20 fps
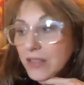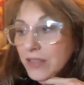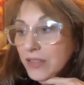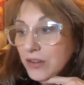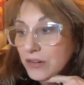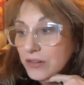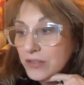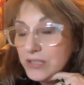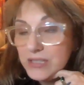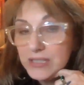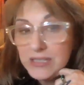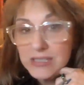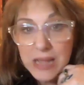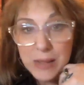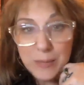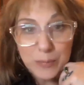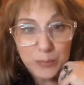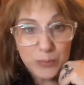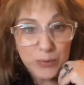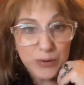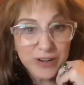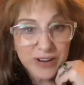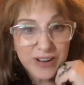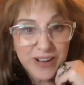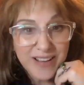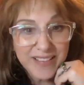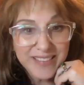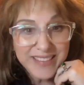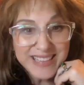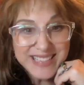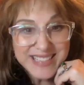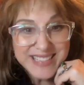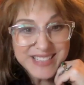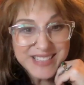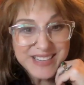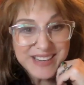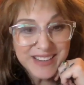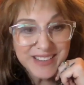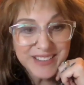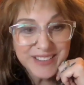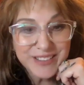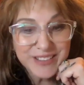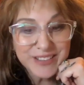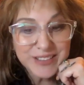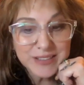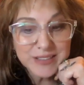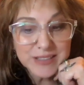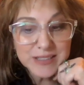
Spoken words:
There's step work on this channel.